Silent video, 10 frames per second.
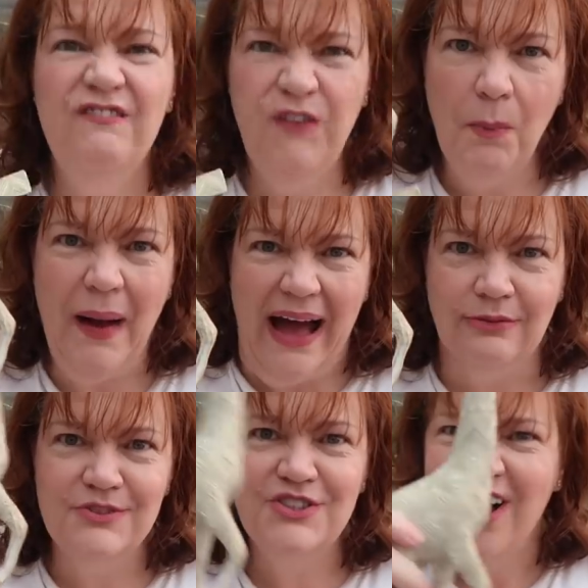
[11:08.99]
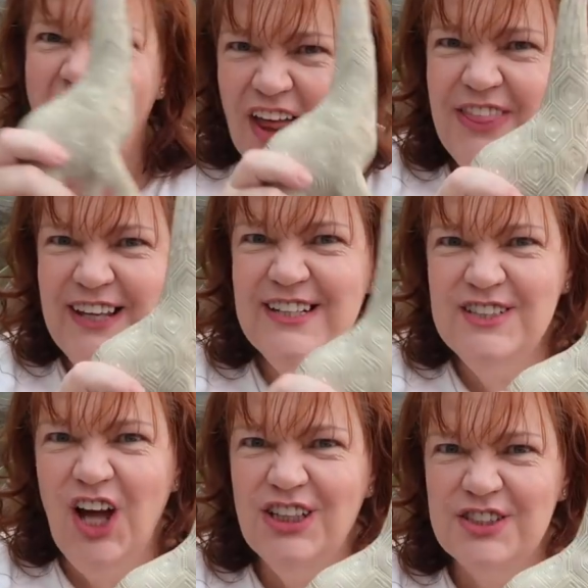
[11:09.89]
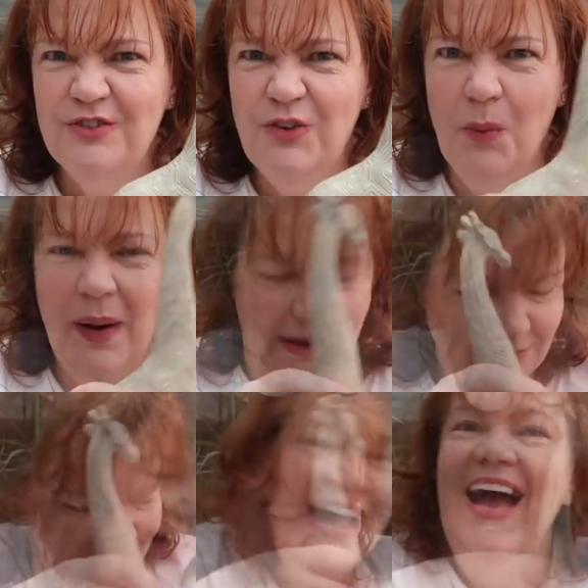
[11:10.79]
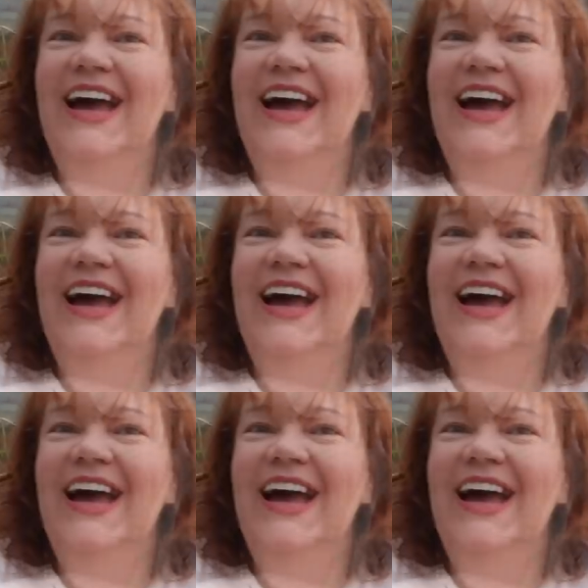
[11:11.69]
£4. I think he's nice for £4.